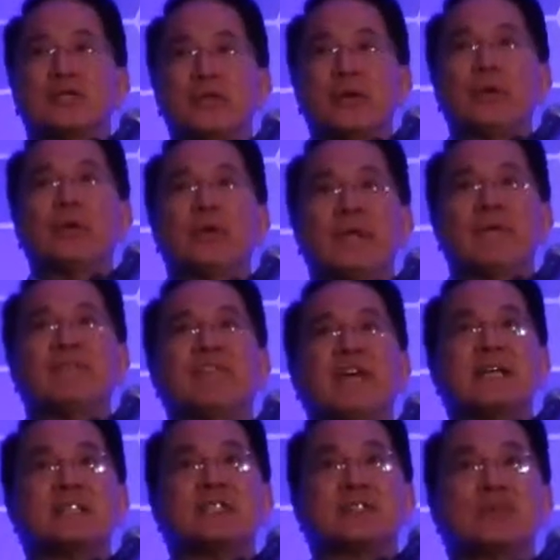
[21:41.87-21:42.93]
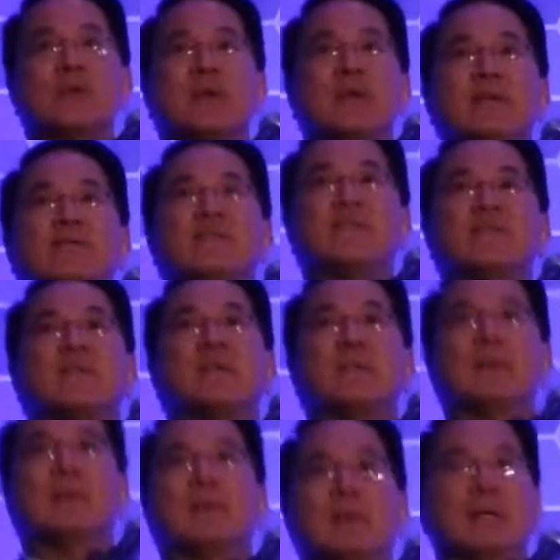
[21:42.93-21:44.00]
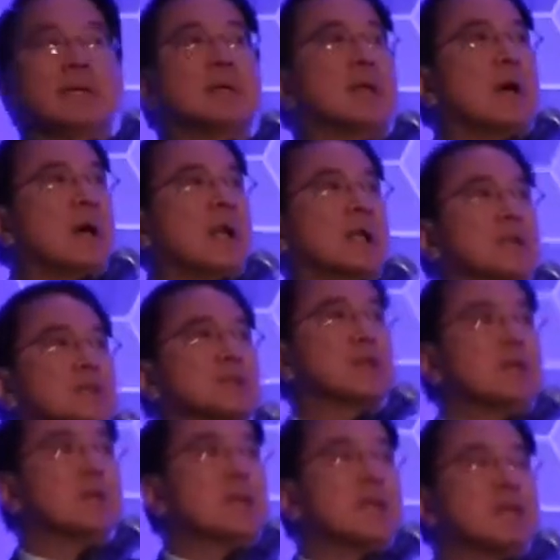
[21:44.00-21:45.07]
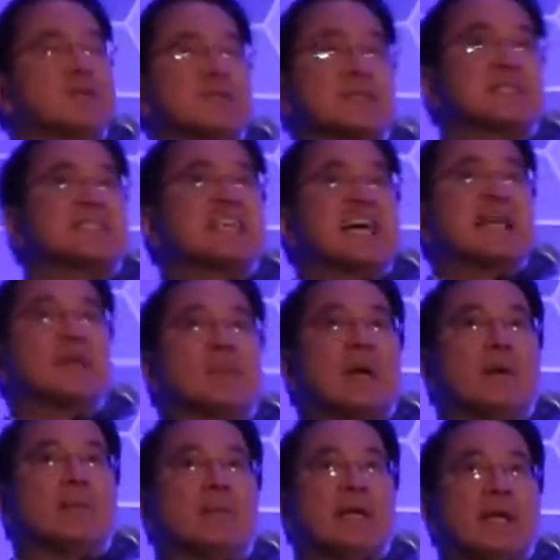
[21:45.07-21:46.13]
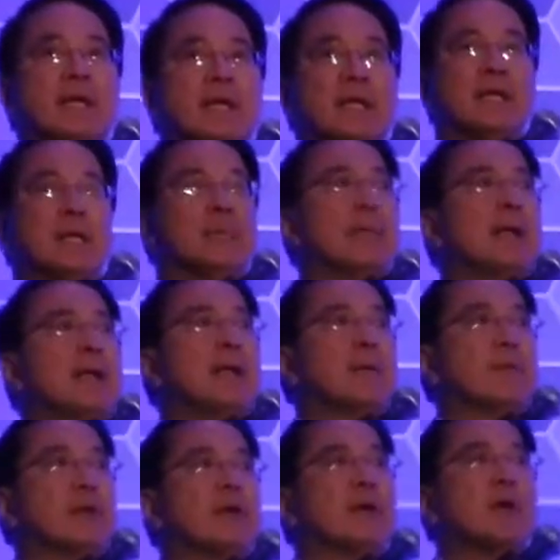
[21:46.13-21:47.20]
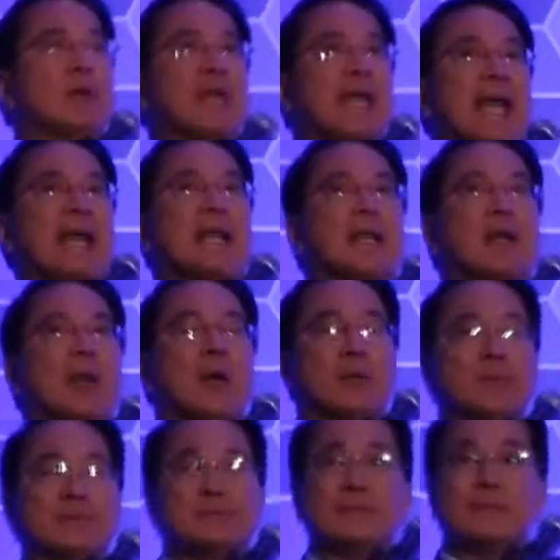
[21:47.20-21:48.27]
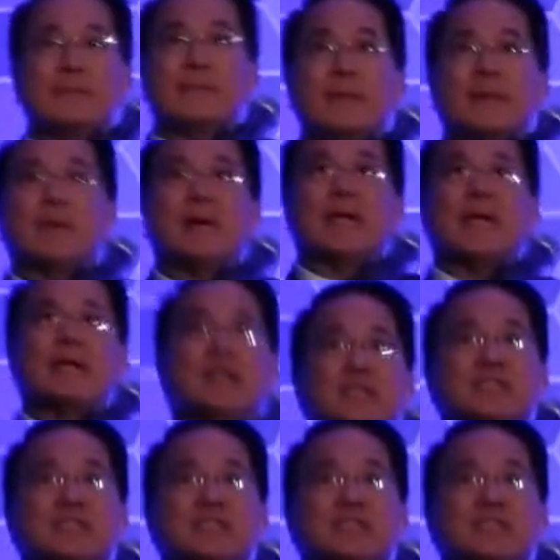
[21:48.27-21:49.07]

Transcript: to invest $250 million into a startup company in the Bay Area called Calico, right?